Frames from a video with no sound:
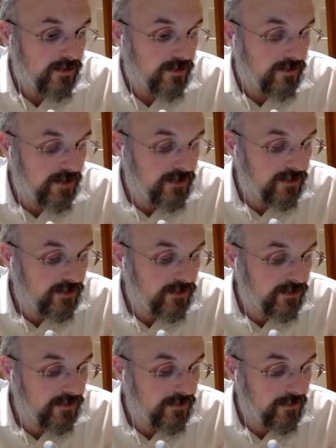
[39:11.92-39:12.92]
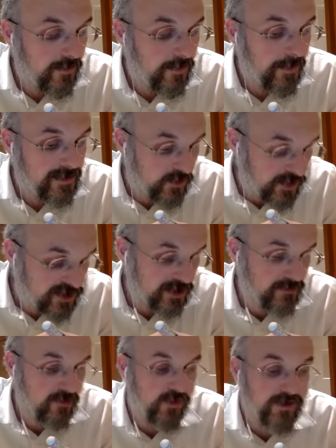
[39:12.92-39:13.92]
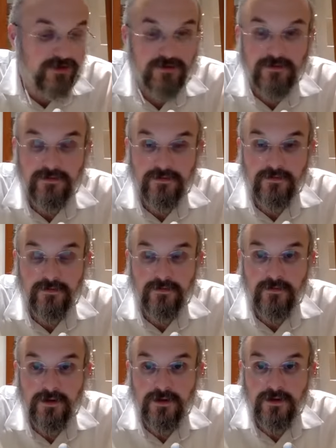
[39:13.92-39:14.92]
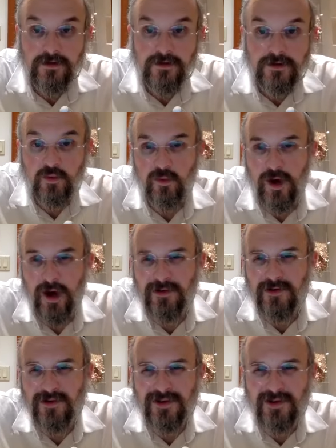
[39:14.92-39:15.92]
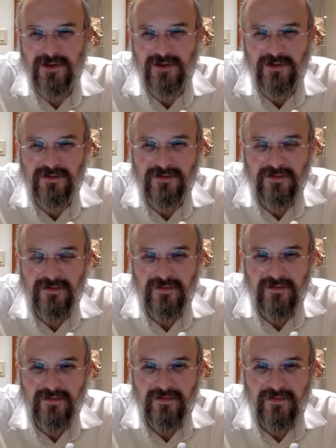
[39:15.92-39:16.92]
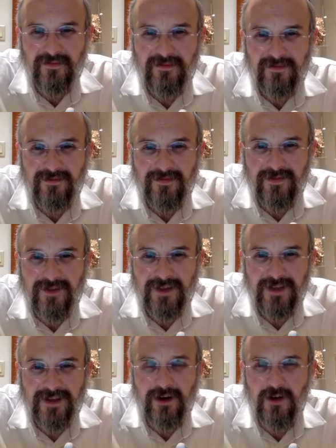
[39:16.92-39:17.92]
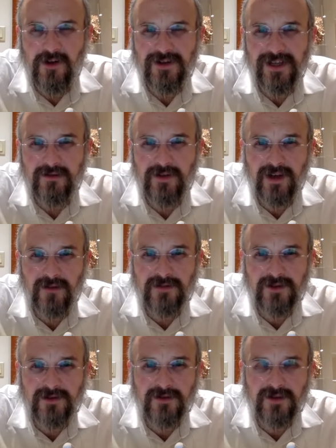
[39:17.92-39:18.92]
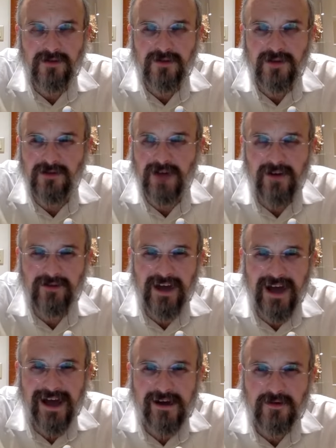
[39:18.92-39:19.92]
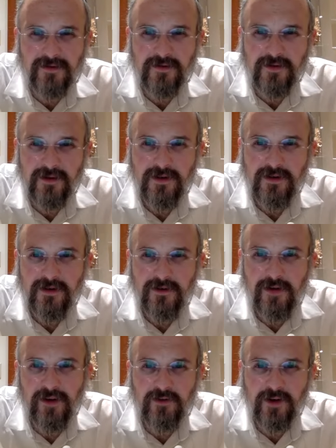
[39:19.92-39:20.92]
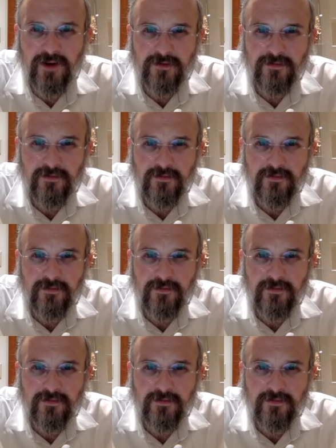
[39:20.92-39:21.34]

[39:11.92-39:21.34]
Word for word: Right. That's question number one. So, what, why would you assume that all of a sudden when it comes to that you have to have five tochim.